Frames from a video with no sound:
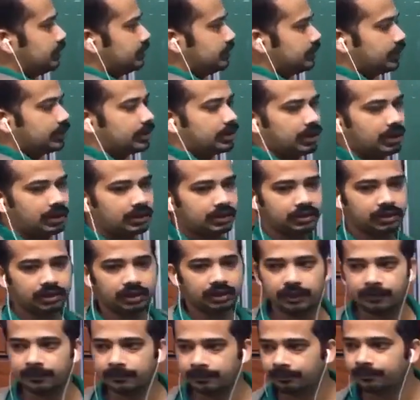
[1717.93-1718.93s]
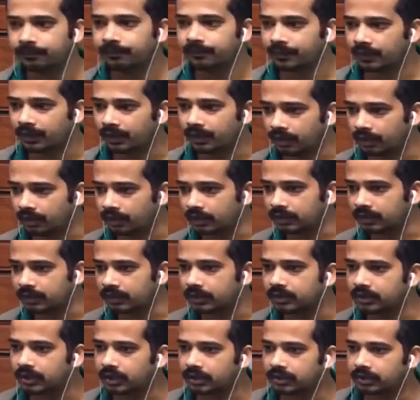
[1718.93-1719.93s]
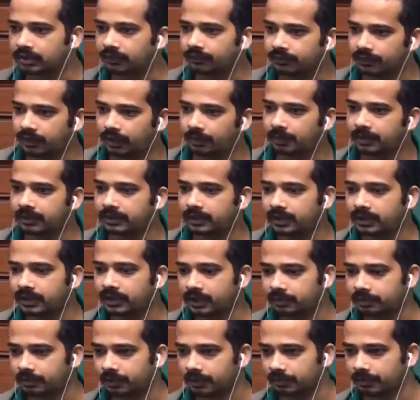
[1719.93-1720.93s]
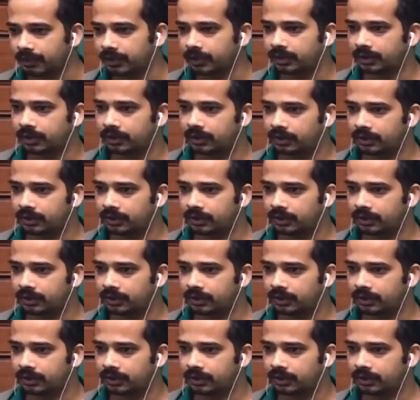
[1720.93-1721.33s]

Just like in case of double slit experiment,